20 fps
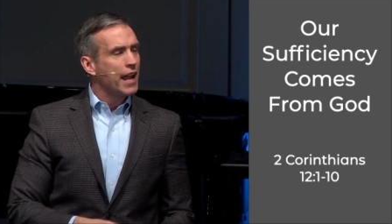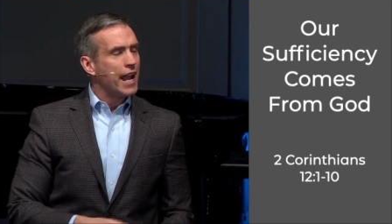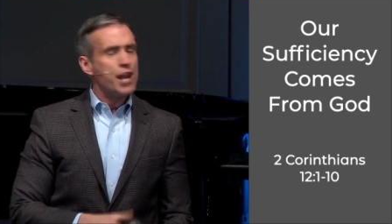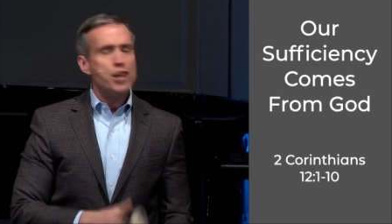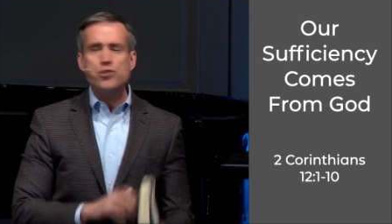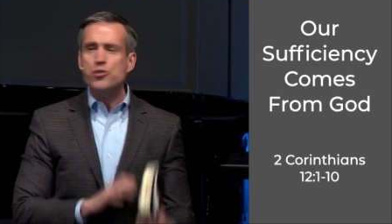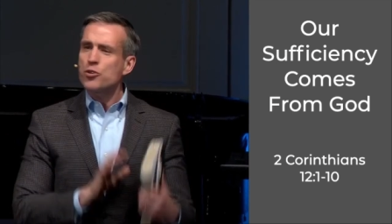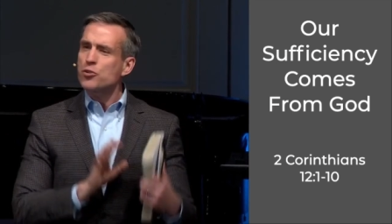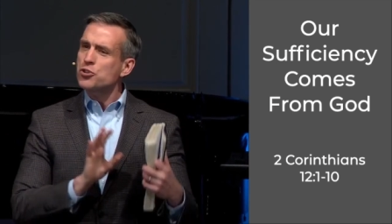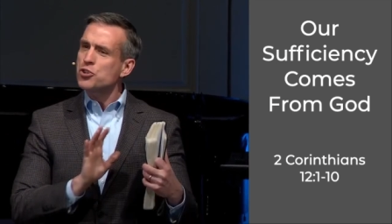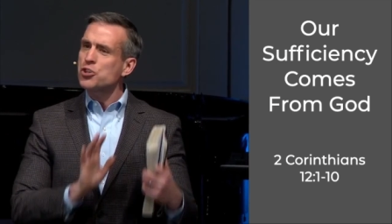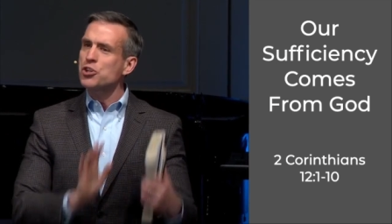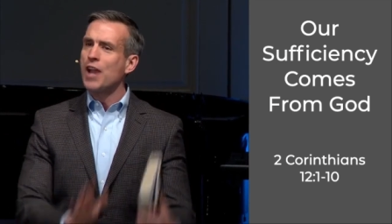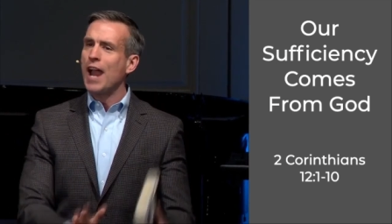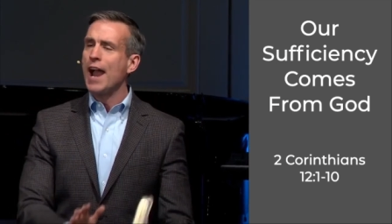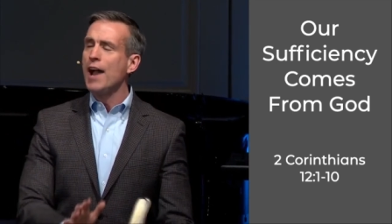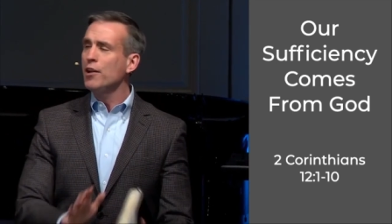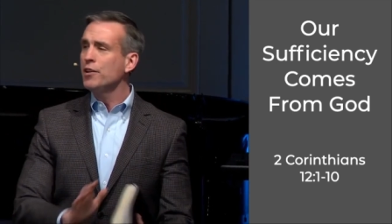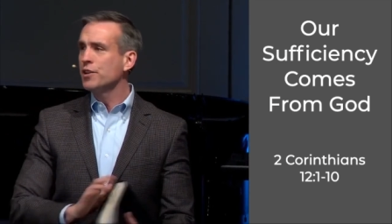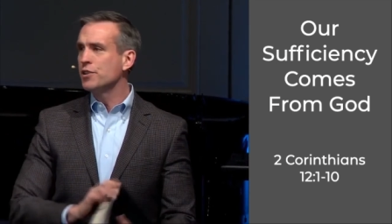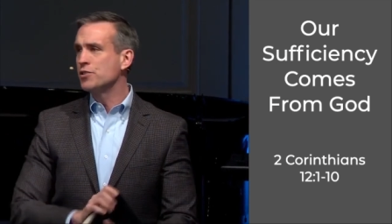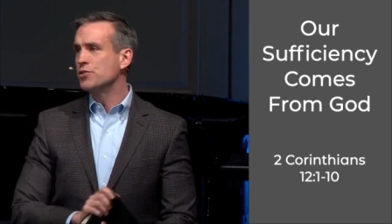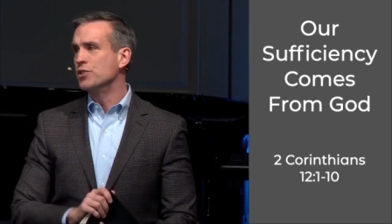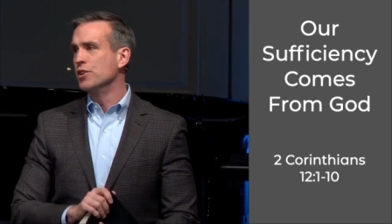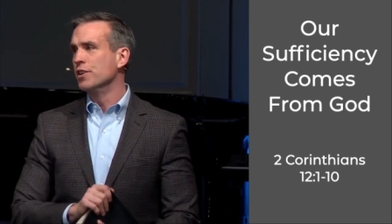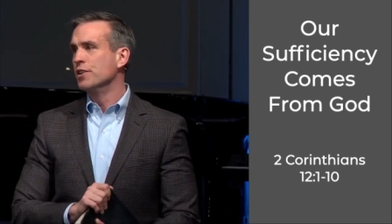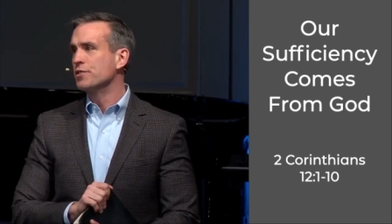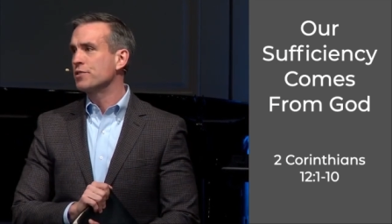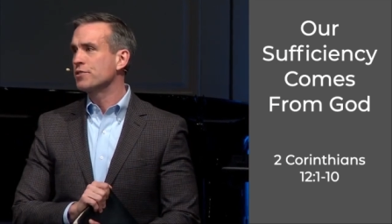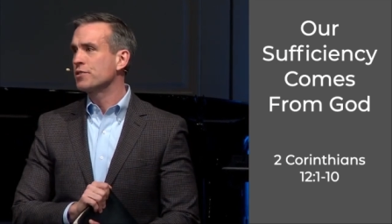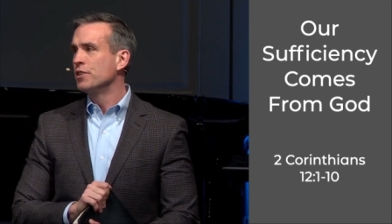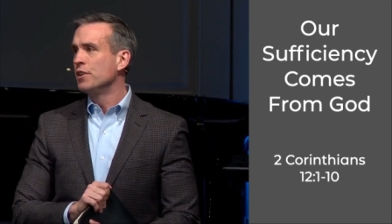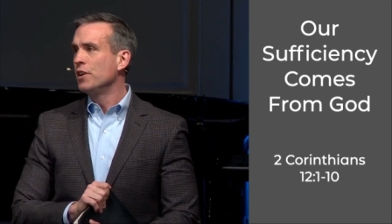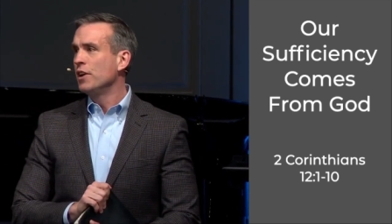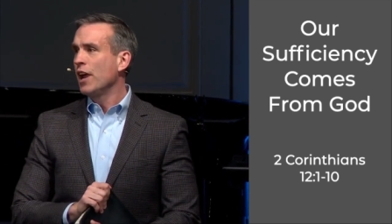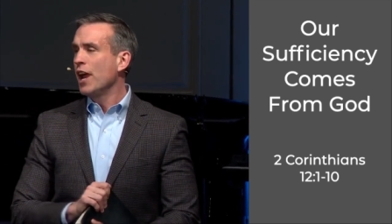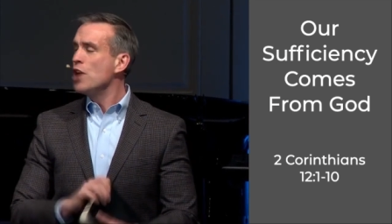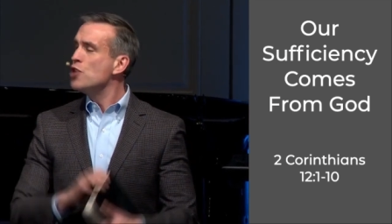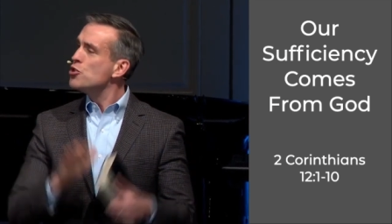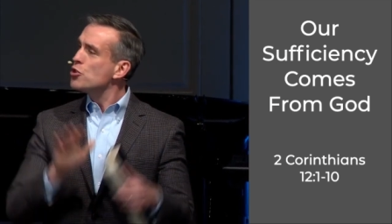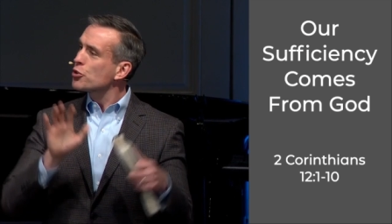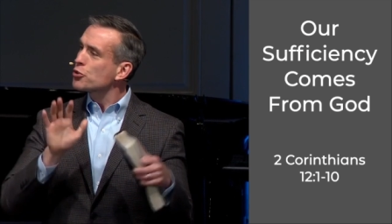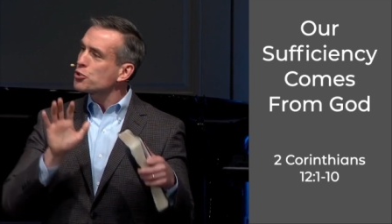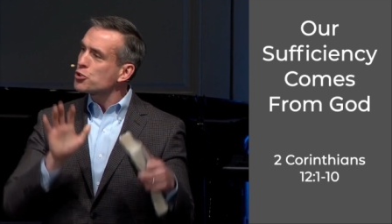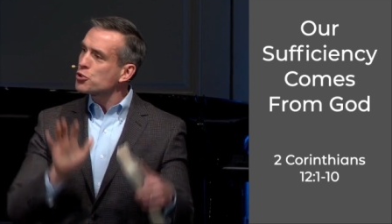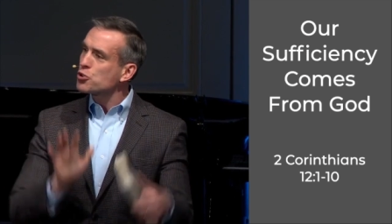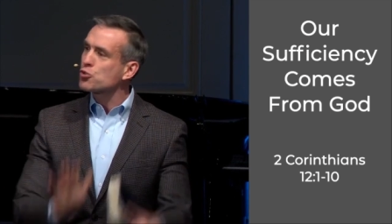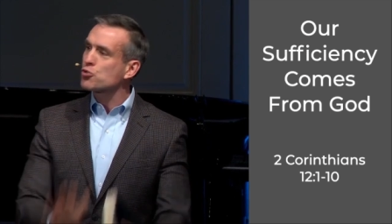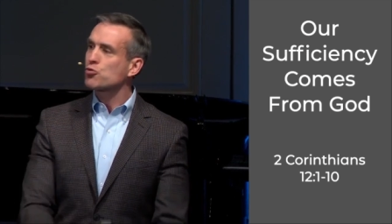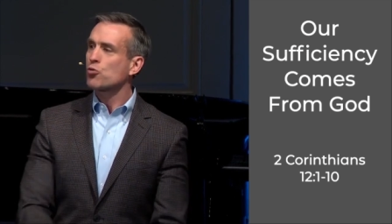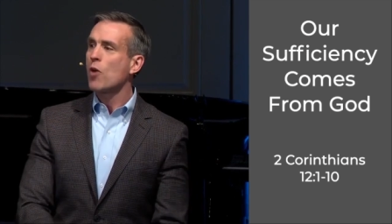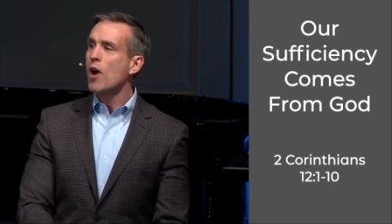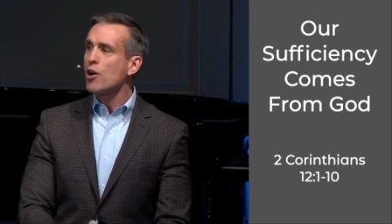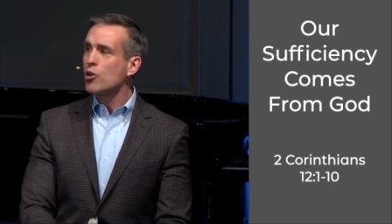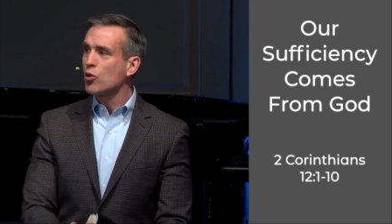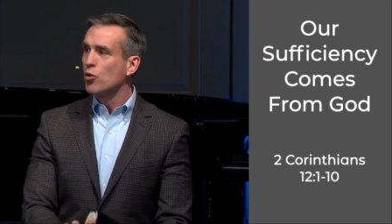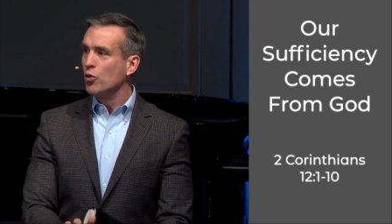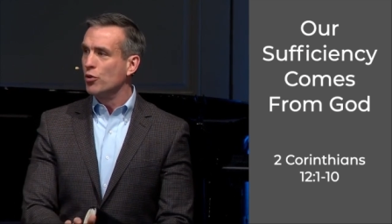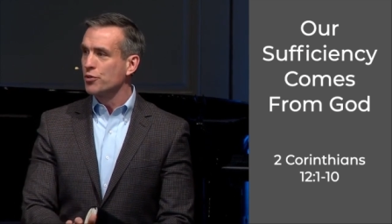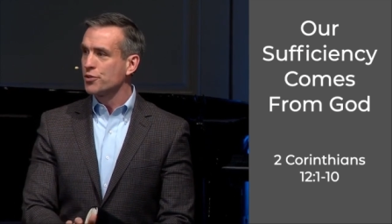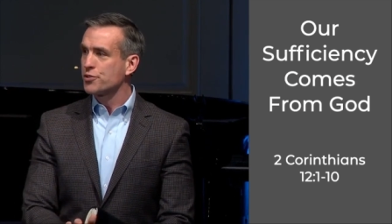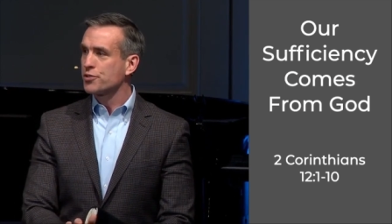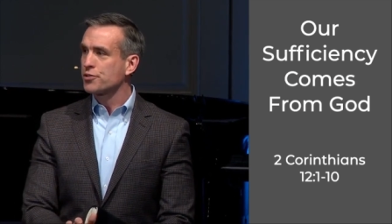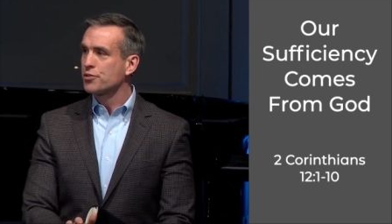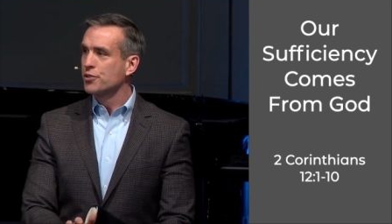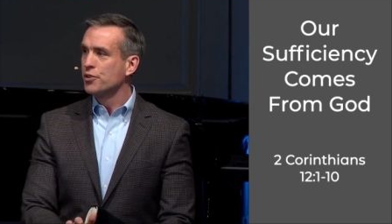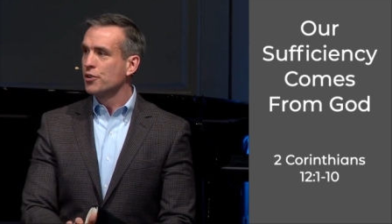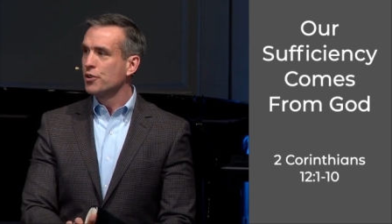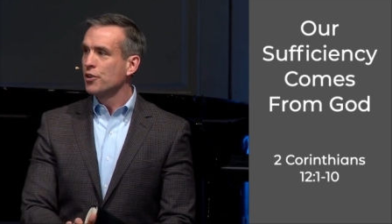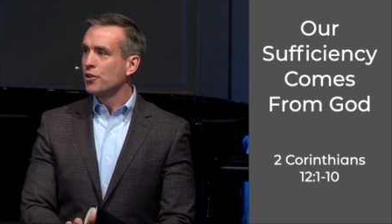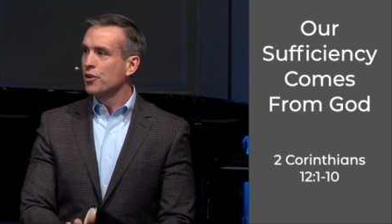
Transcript: in your challenges, in your struggles.